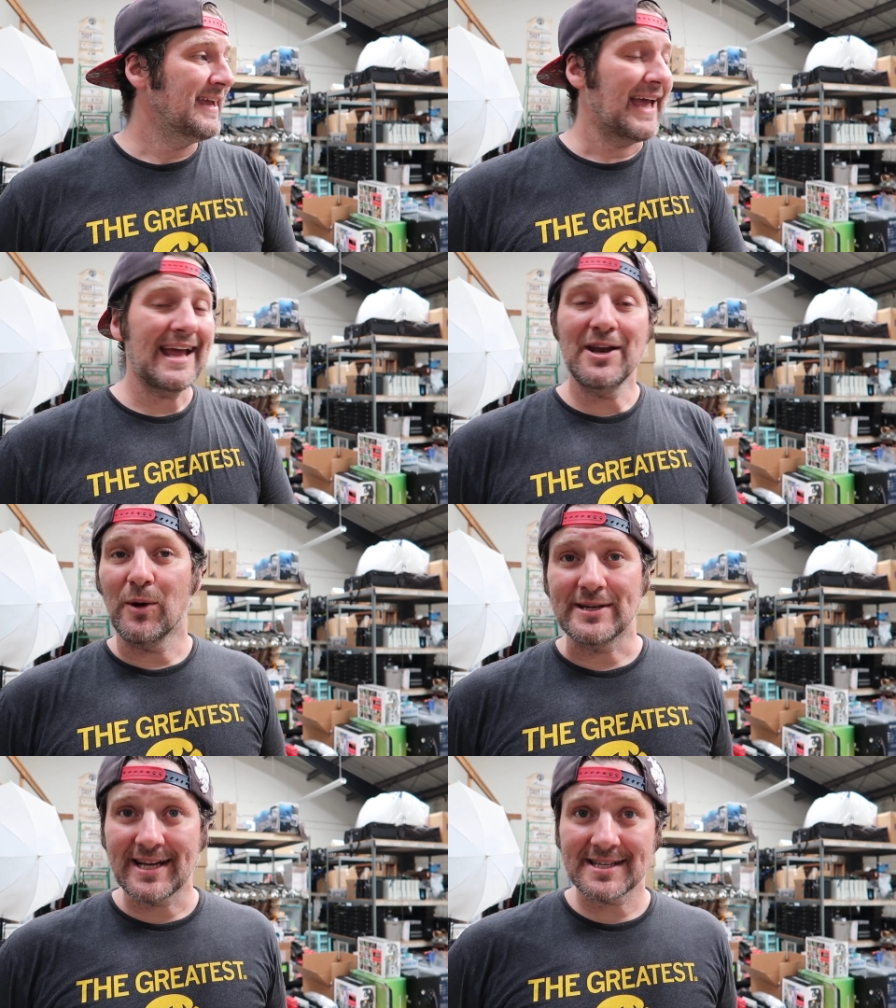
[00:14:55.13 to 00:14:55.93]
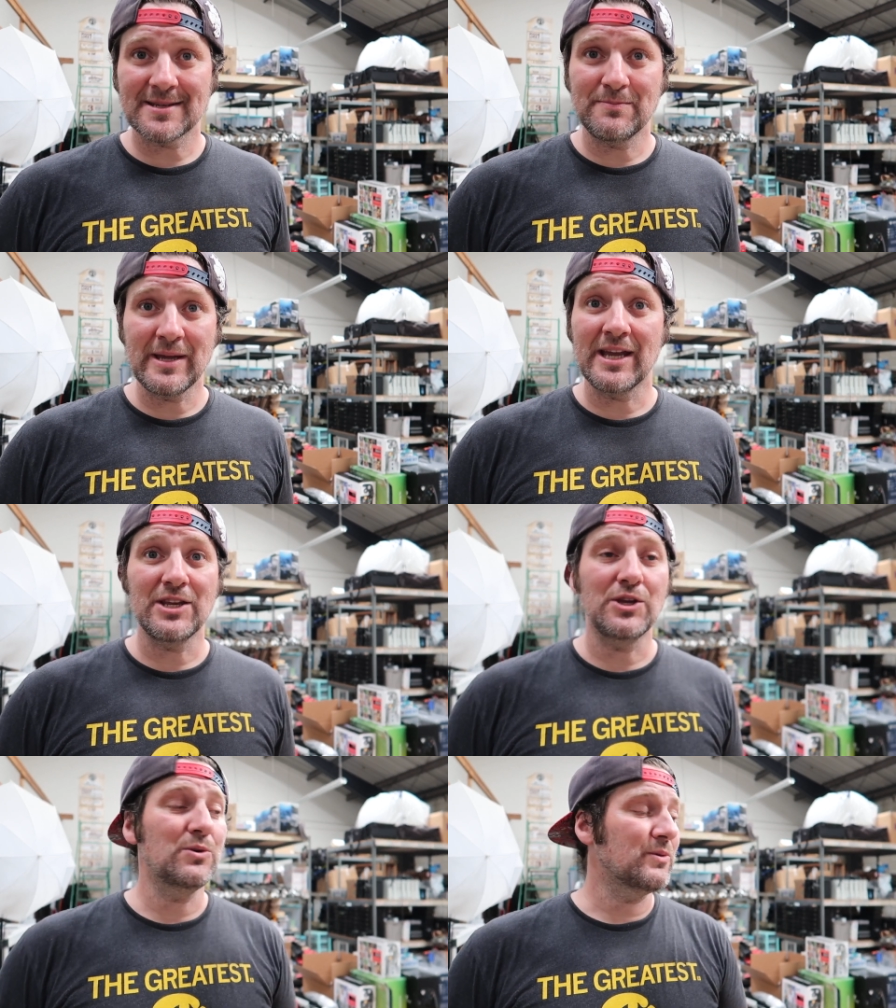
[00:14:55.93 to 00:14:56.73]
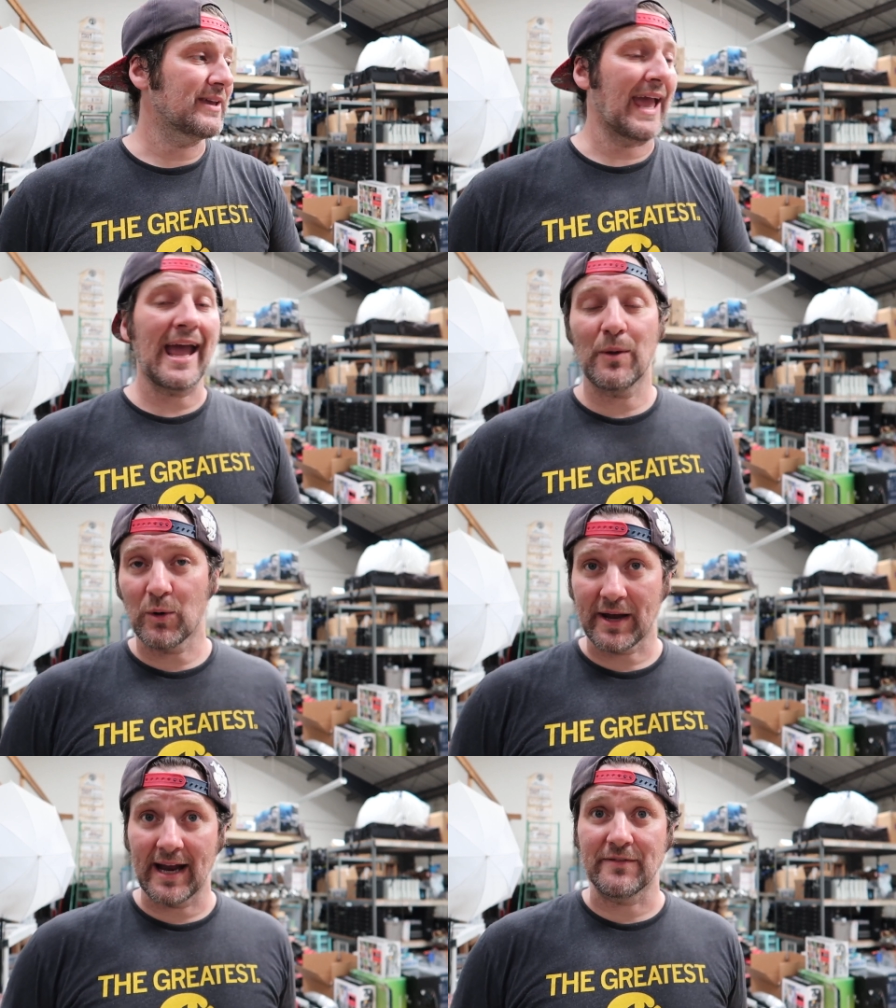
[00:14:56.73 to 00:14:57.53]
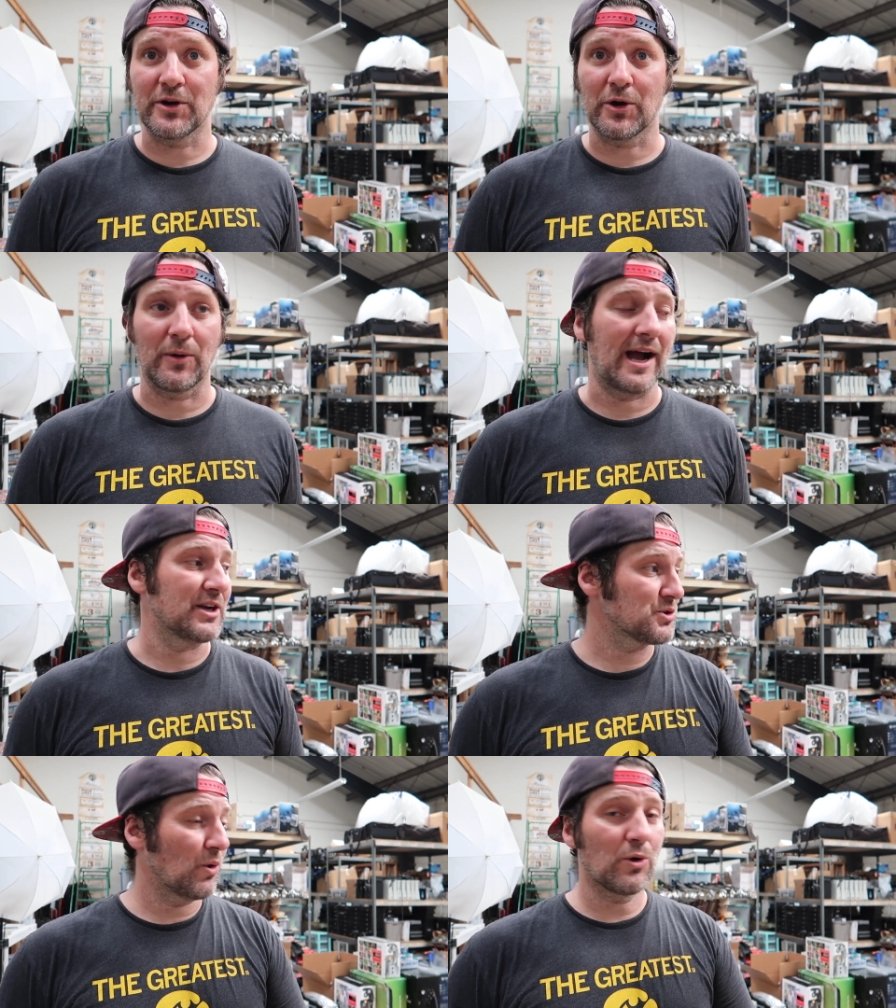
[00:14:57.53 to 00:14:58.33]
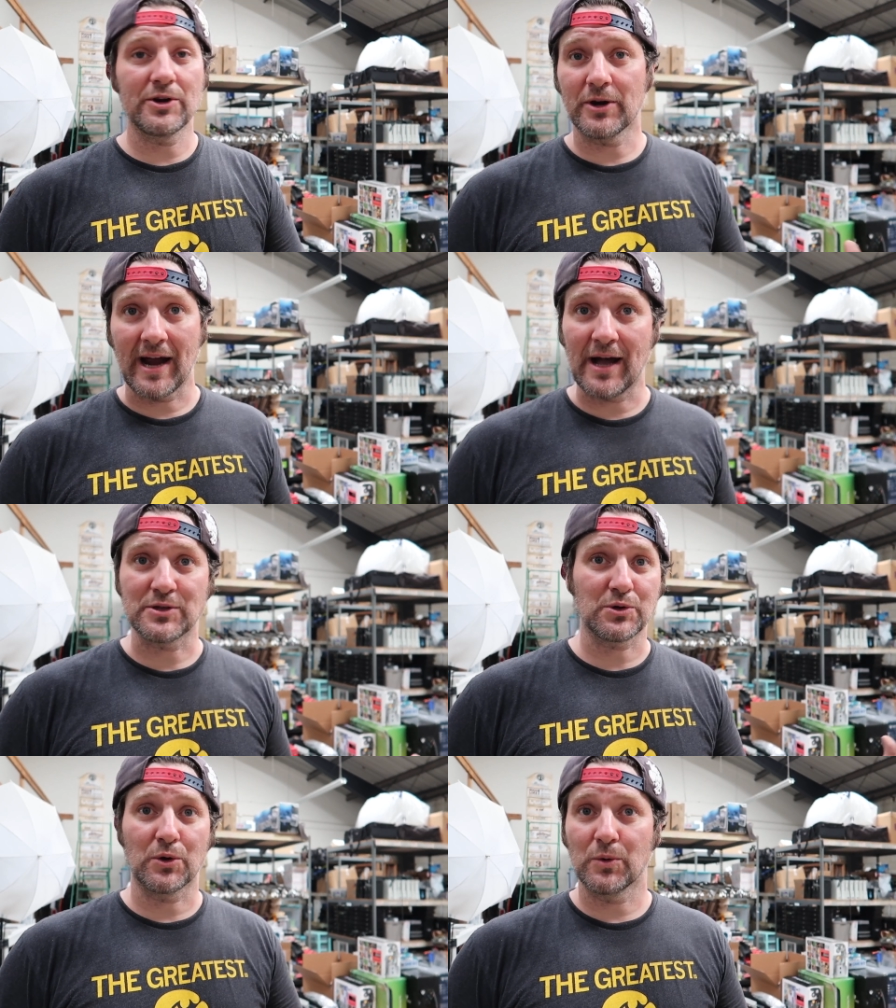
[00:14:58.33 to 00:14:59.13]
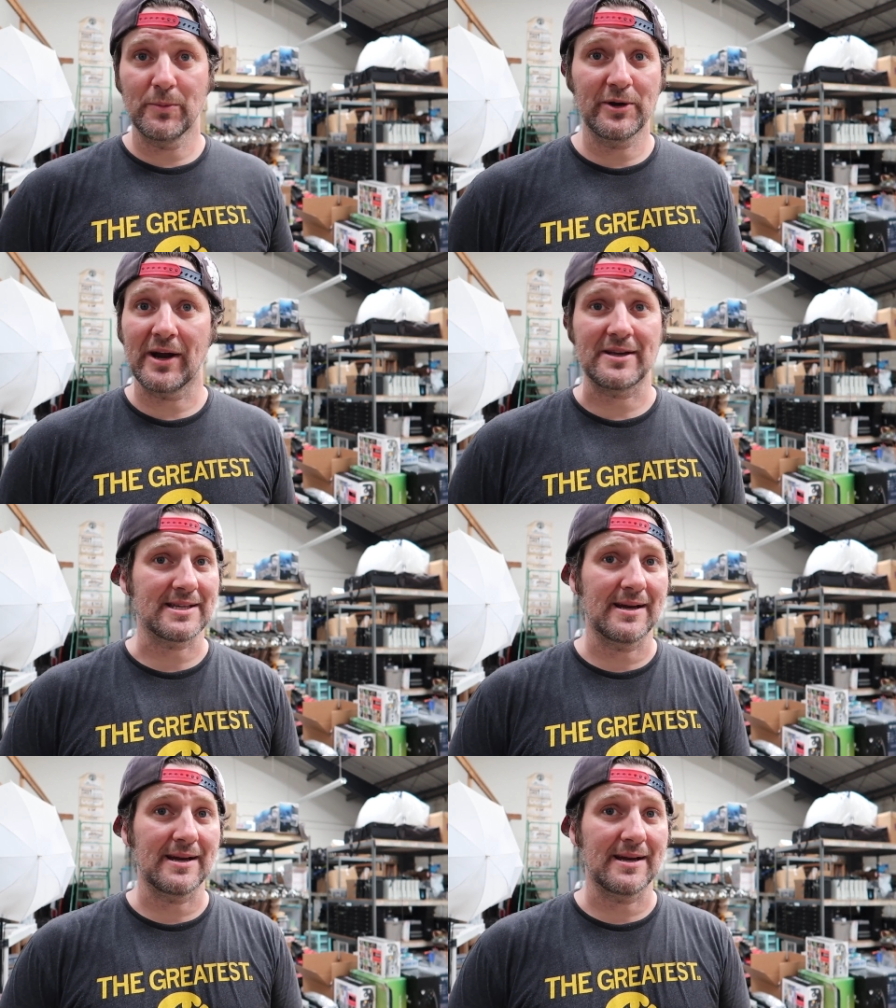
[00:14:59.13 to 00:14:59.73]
And no, it doesn't mean you can't work out of your garage or your house or a room in your house.